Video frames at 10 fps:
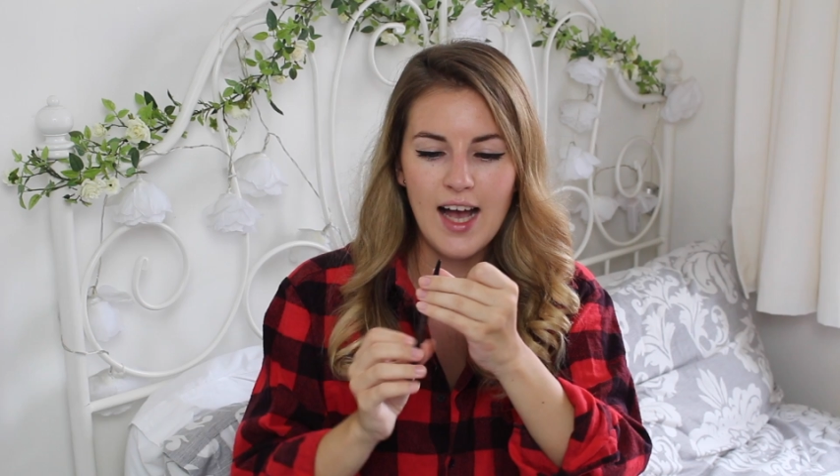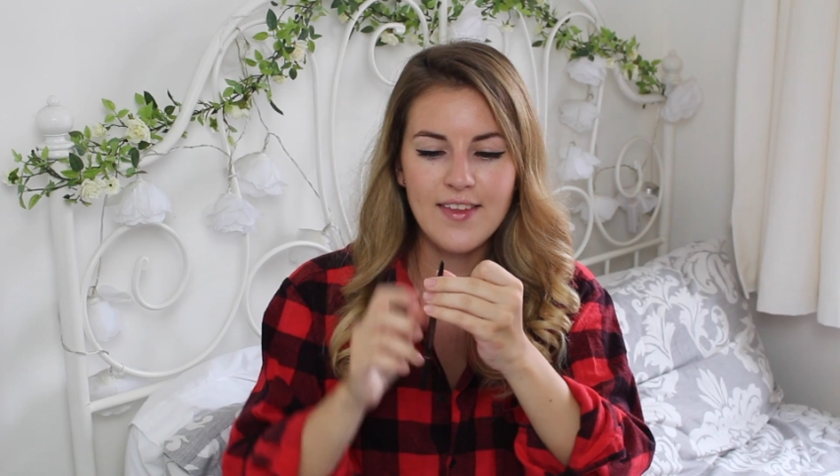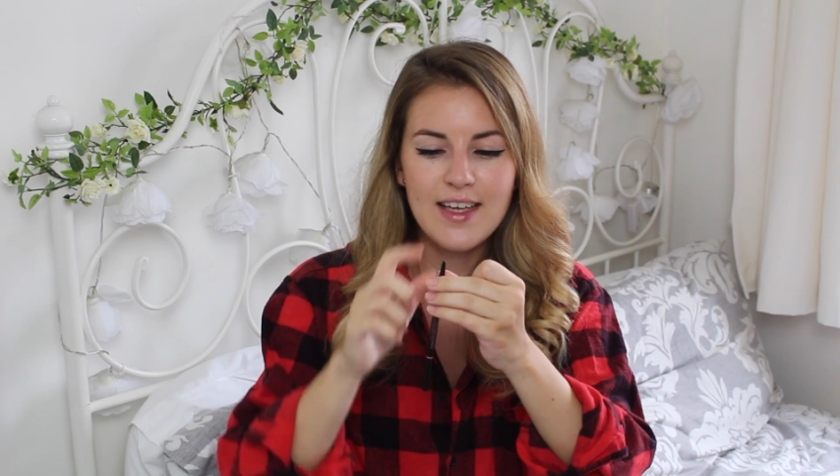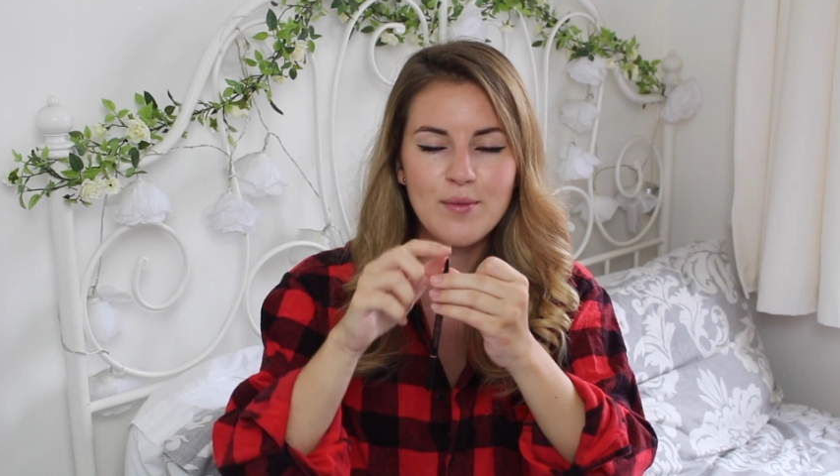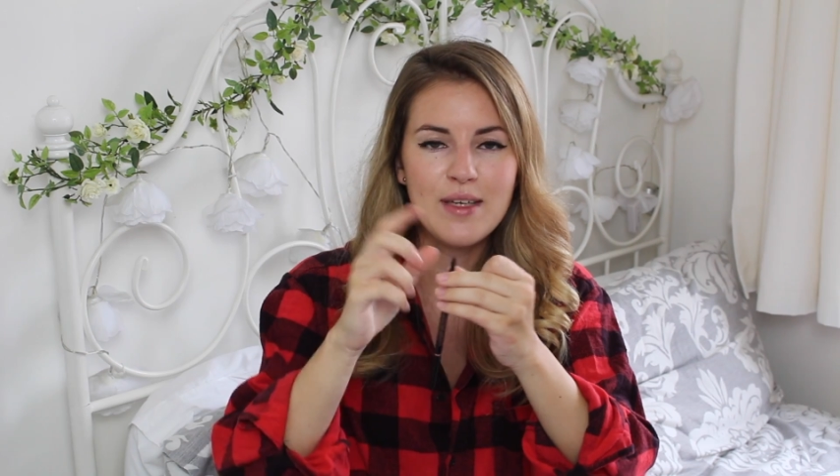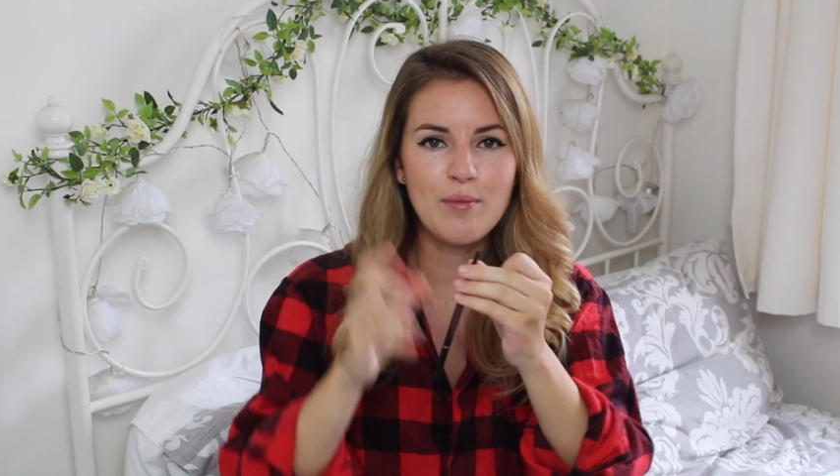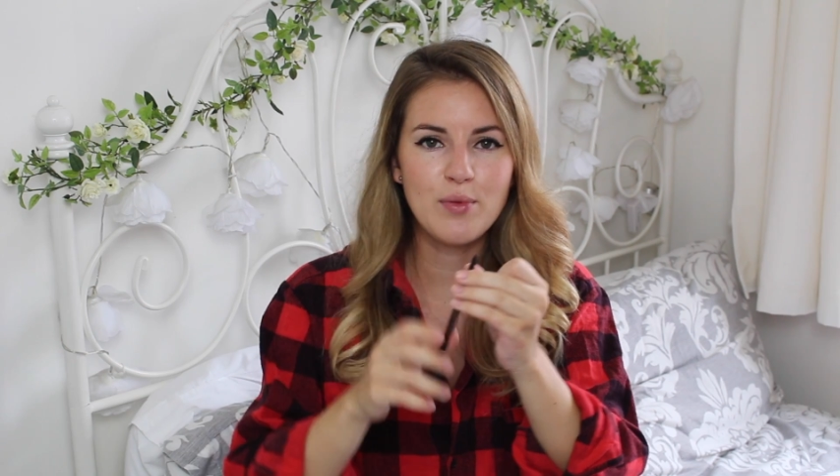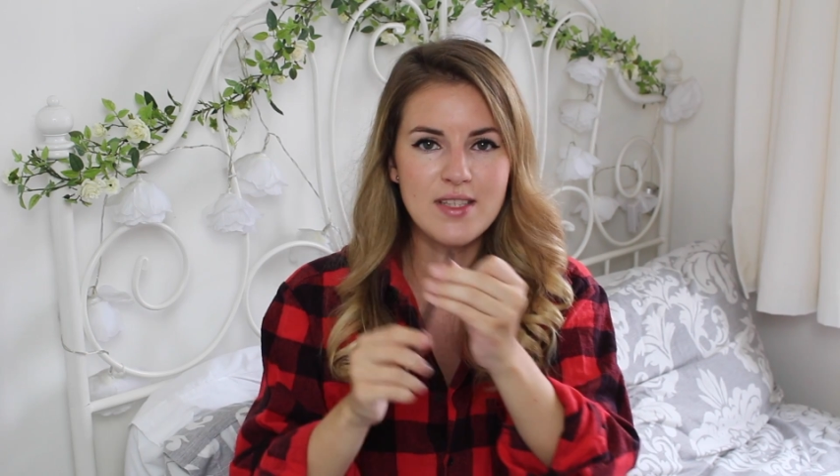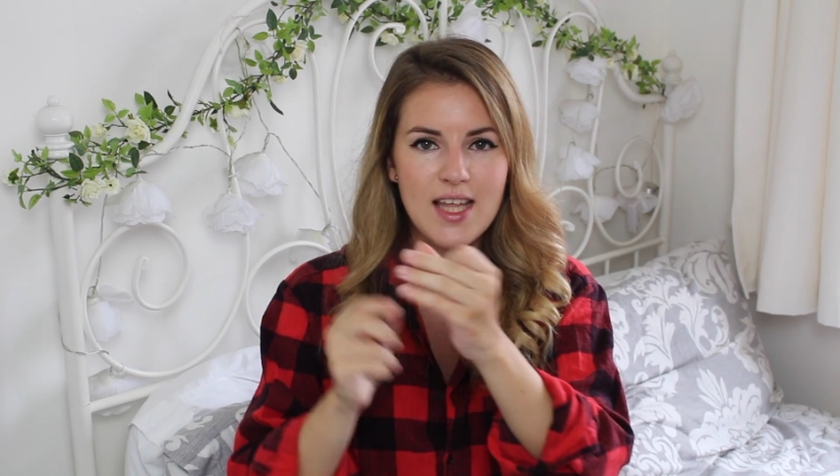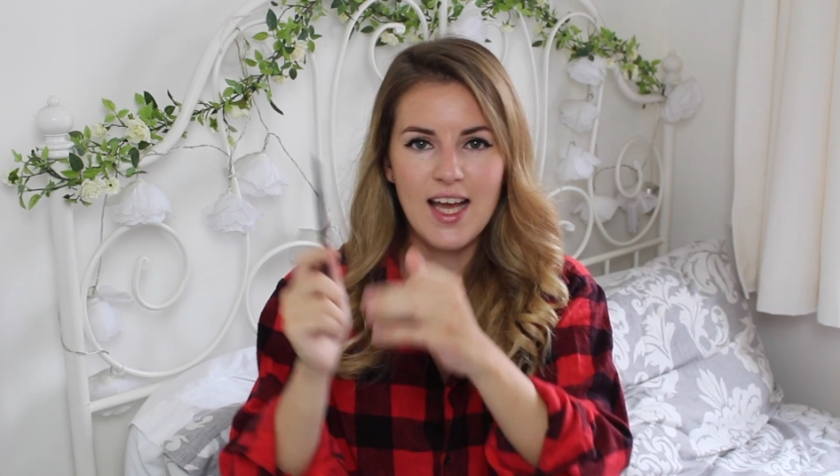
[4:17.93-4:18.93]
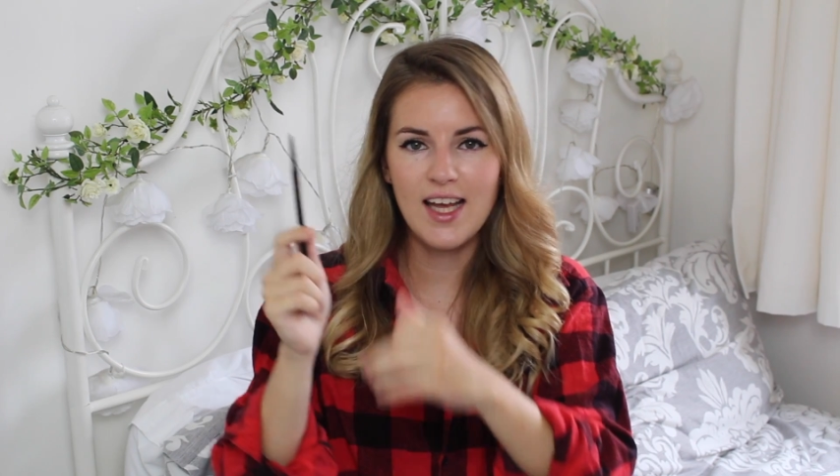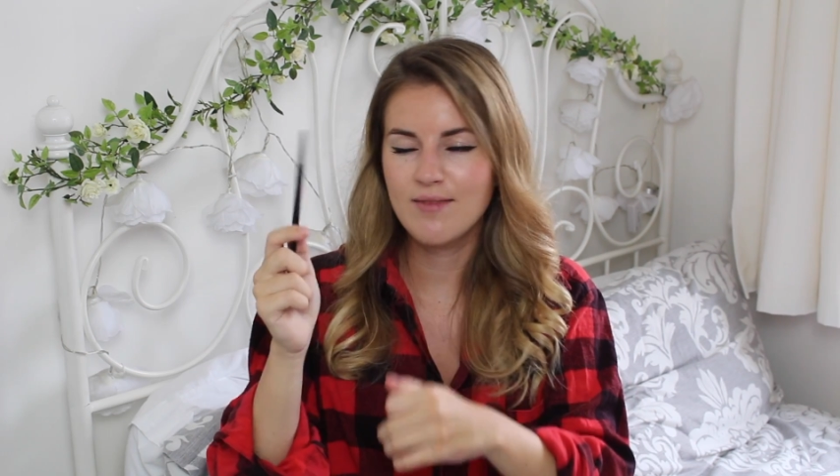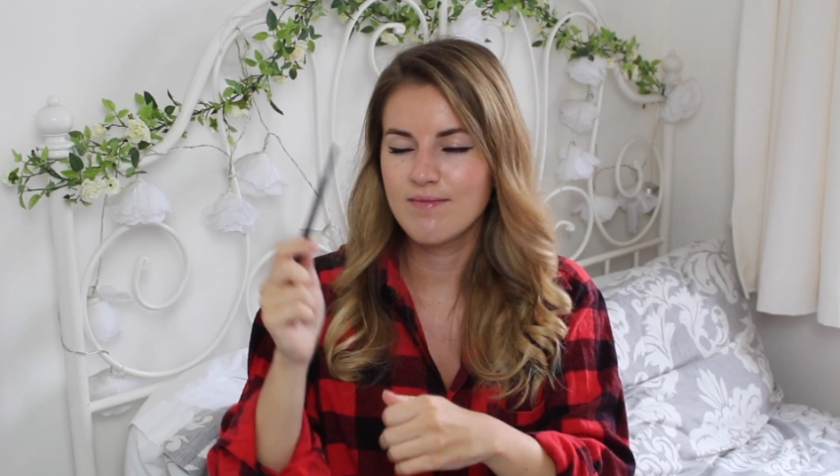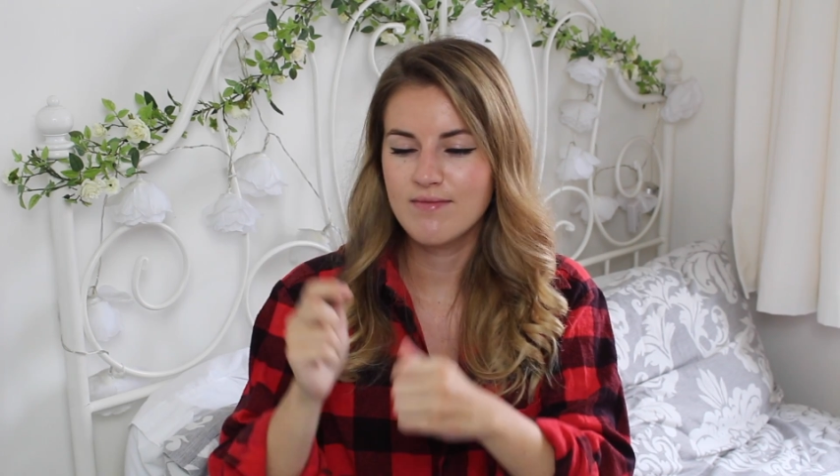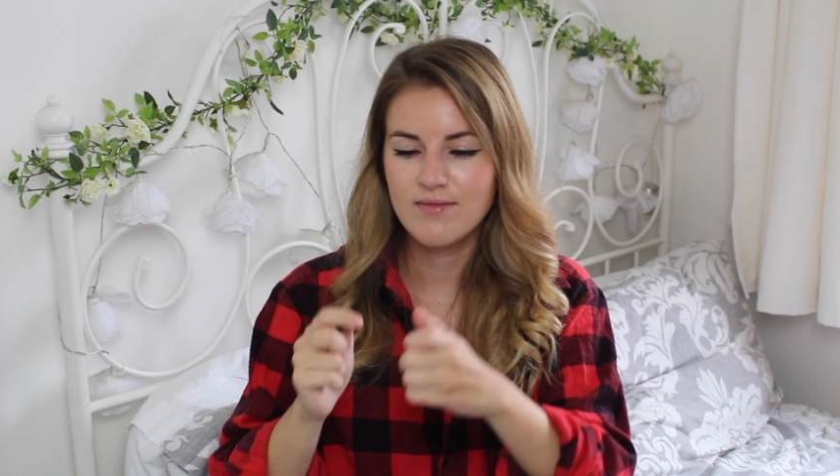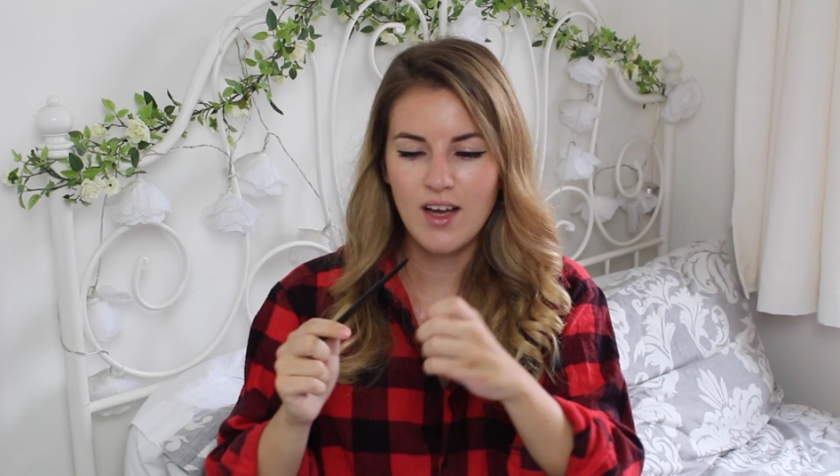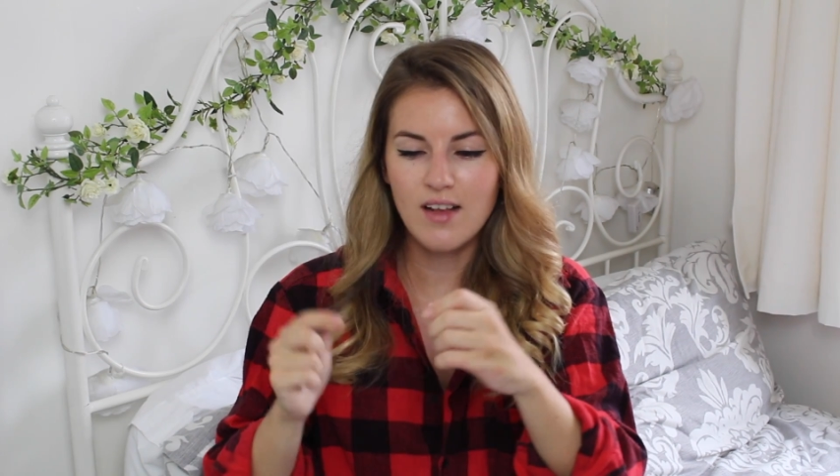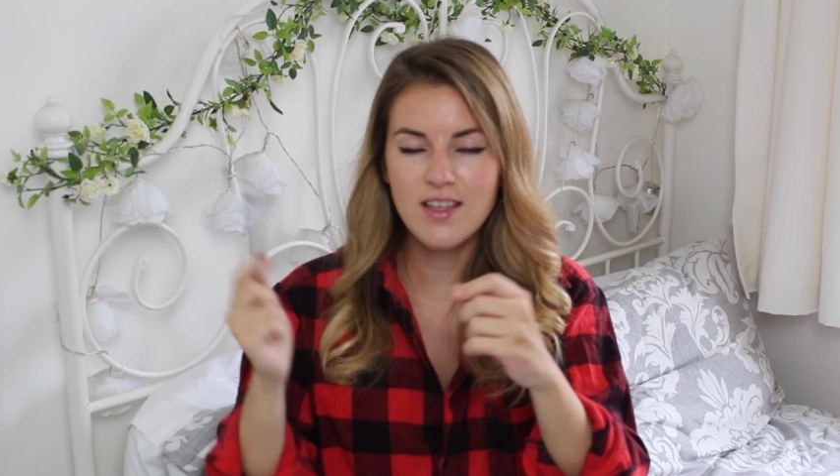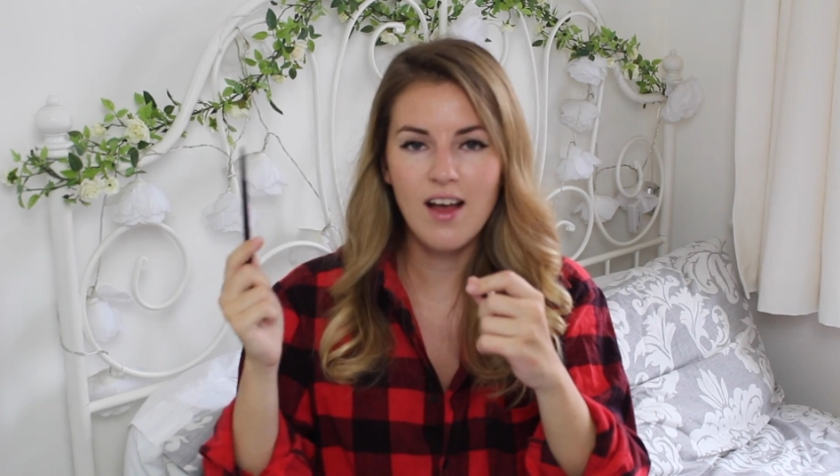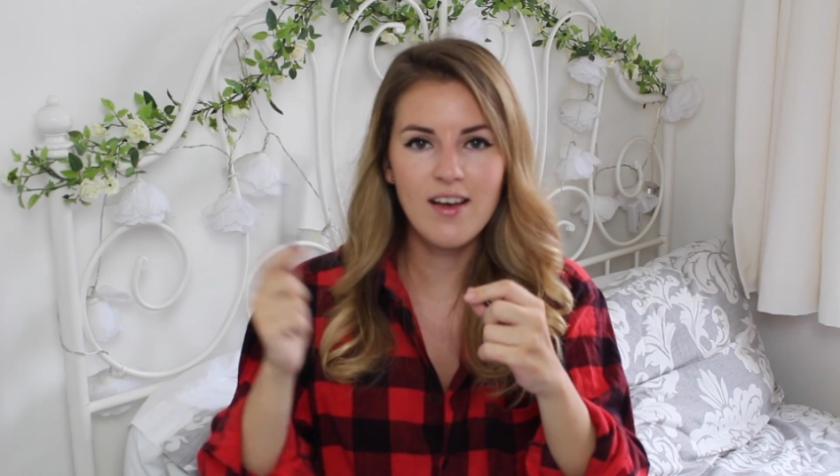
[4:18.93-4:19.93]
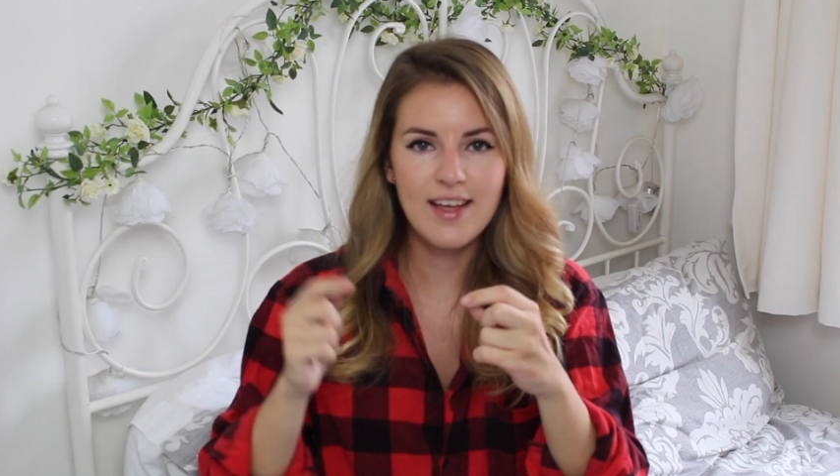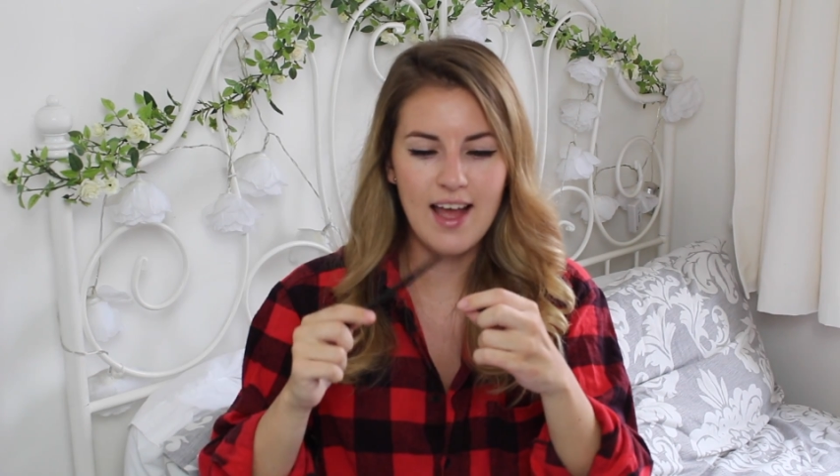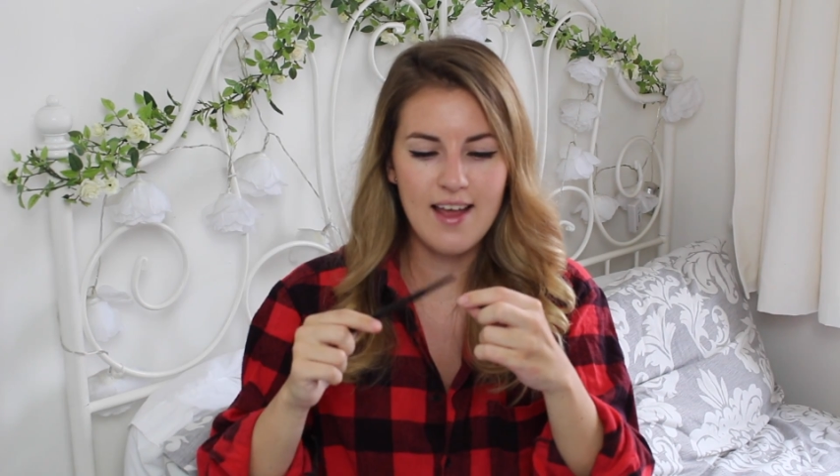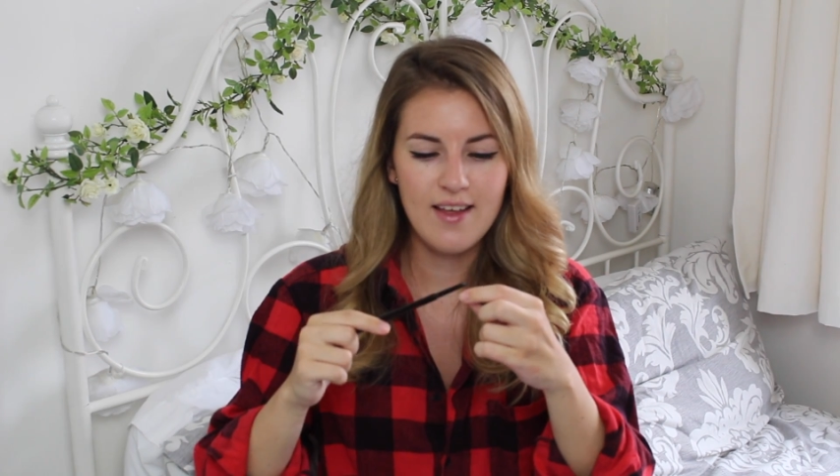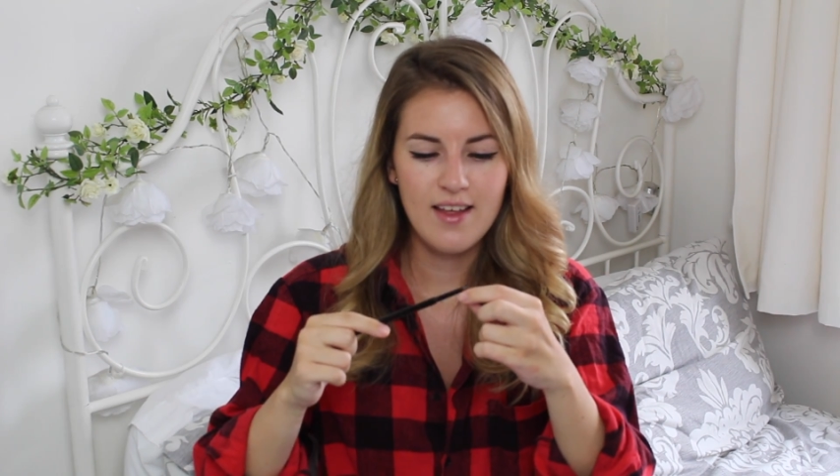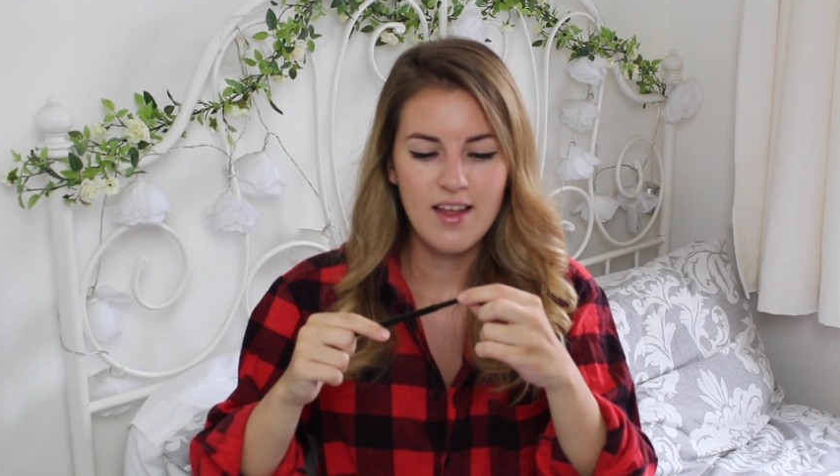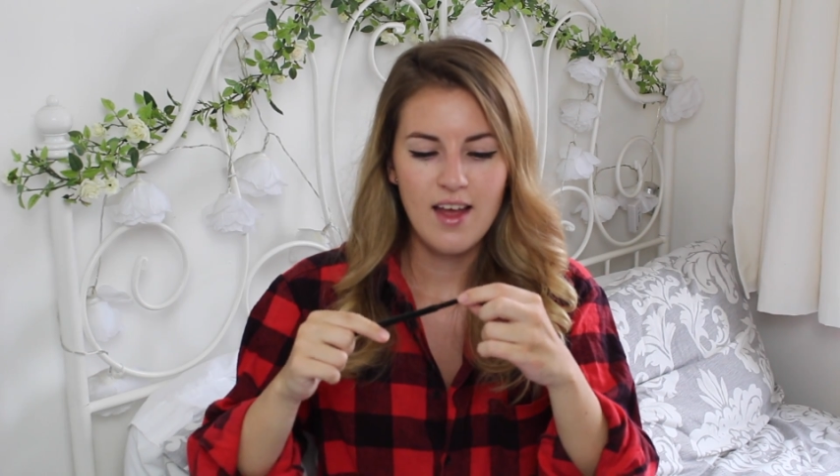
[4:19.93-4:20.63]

and the little nib was there I was like, oh, okay.